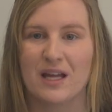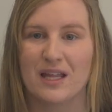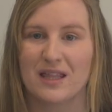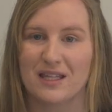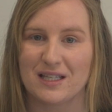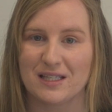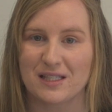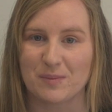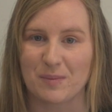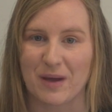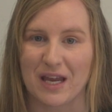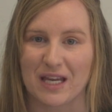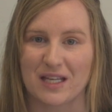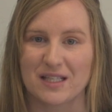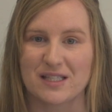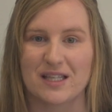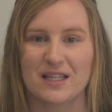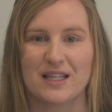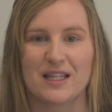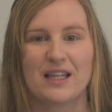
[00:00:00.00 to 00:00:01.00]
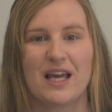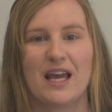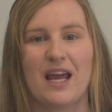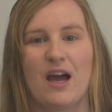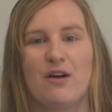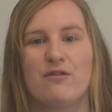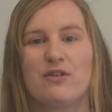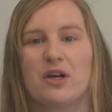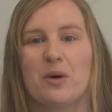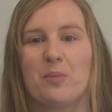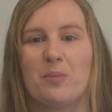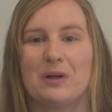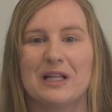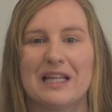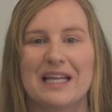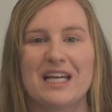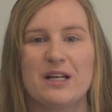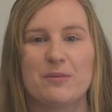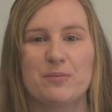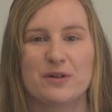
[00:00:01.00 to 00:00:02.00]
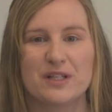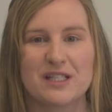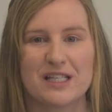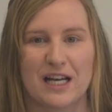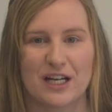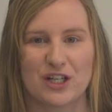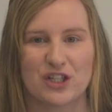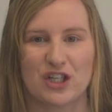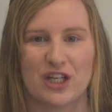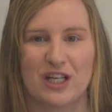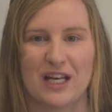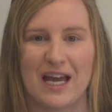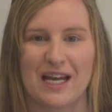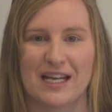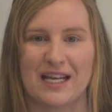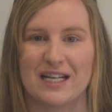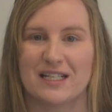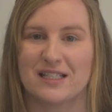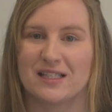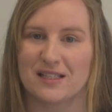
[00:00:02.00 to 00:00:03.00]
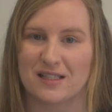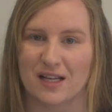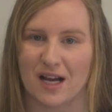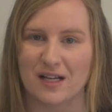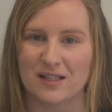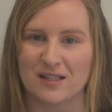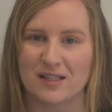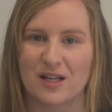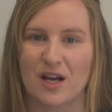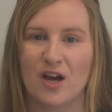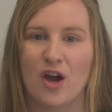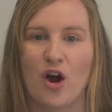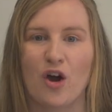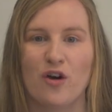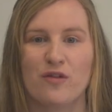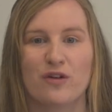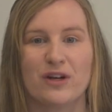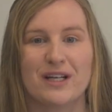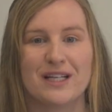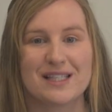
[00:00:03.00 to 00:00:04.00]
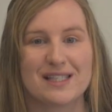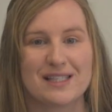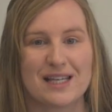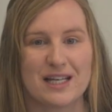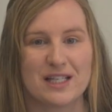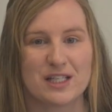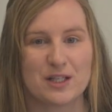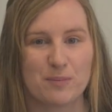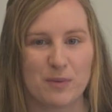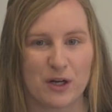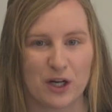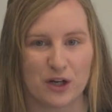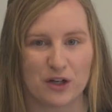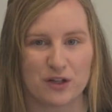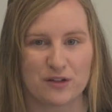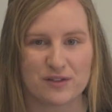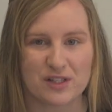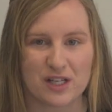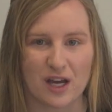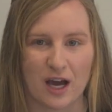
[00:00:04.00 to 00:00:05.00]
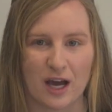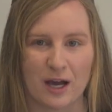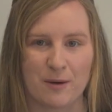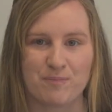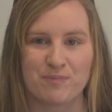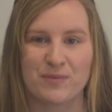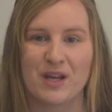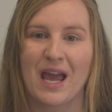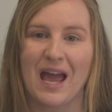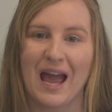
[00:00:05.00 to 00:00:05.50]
This means that they have complete protection against dust over an extended period of time